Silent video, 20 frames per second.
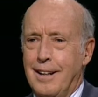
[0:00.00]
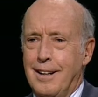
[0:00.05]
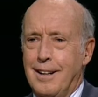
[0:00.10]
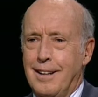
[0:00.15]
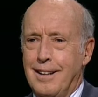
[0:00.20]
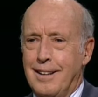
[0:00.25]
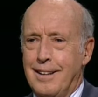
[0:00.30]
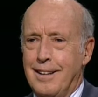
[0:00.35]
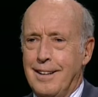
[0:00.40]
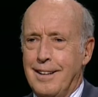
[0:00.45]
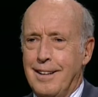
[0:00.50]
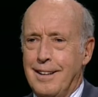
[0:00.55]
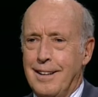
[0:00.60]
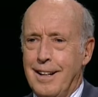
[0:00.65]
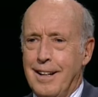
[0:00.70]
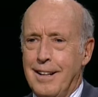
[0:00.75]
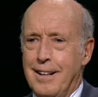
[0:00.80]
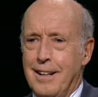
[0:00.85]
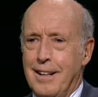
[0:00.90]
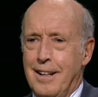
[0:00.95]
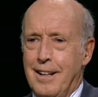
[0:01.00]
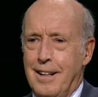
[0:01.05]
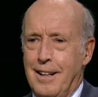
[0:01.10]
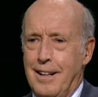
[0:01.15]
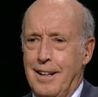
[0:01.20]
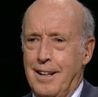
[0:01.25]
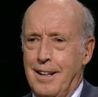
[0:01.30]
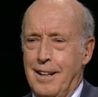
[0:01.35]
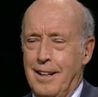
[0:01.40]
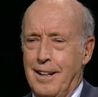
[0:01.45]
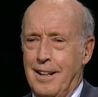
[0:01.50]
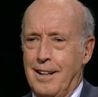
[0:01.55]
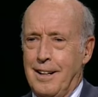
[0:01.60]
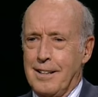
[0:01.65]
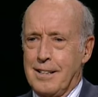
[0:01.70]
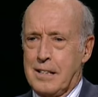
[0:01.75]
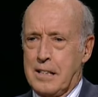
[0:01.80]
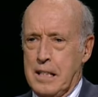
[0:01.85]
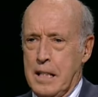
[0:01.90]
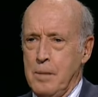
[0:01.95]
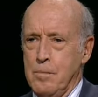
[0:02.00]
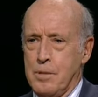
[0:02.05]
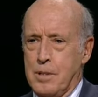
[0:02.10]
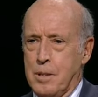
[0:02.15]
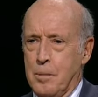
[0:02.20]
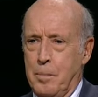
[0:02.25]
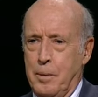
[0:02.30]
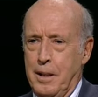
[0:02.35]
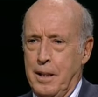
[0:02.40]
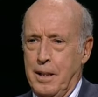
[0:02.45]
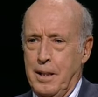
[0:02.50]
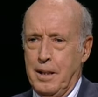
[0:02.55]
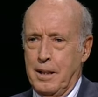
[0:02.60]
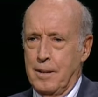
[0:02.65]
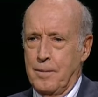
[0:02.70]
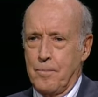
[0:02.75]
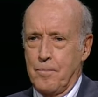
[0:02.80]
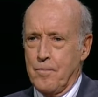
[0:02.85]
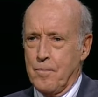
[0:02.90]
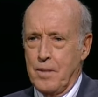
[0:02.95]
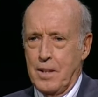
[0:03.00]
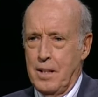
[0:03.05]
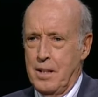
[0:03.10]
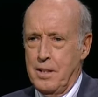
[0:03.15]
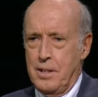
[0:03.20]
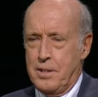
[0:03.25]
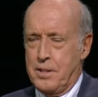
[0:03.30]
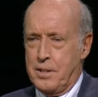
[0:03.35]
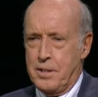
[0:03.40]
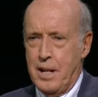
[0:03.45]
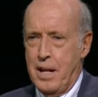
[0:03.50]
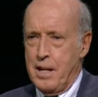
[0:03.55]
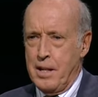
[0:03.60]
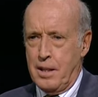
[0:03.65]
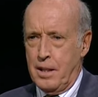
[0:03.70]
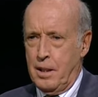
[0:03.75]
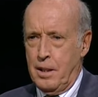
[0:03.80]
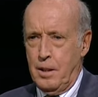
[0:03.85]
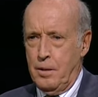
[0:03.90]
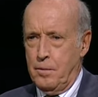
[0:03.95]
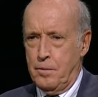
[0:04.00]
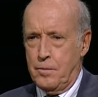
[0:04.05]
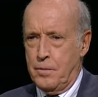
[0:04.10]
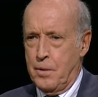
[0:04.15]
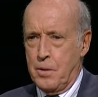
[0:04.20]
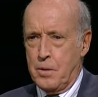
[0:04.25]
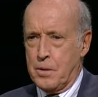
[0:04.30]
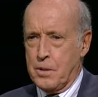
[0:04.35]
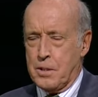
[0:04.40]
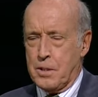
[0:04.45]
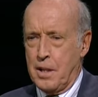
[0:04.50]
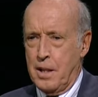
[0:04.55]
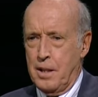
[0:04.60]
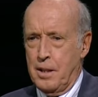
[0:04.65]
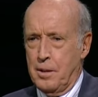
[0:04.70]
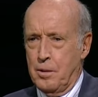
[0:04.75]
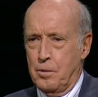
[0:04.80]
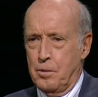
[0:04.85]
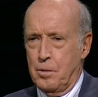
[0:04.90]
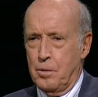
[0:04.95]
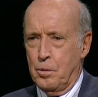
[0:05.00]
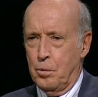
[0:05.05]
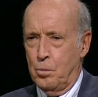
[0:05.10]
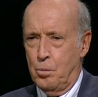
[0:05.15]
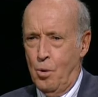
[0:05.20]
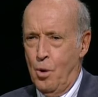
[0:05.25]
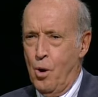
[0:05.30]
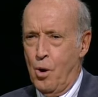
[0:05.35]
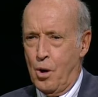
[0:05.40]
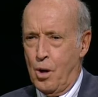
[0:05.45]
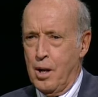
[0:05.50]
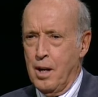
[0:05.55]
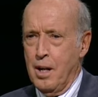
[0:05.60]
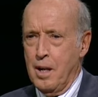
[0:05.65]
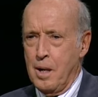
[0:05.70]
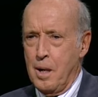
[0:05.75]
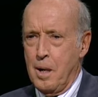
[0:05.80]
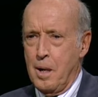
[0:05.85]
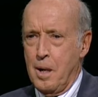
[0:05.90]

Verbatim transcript: uh, then uh, seems to be intently focused on the, the, war,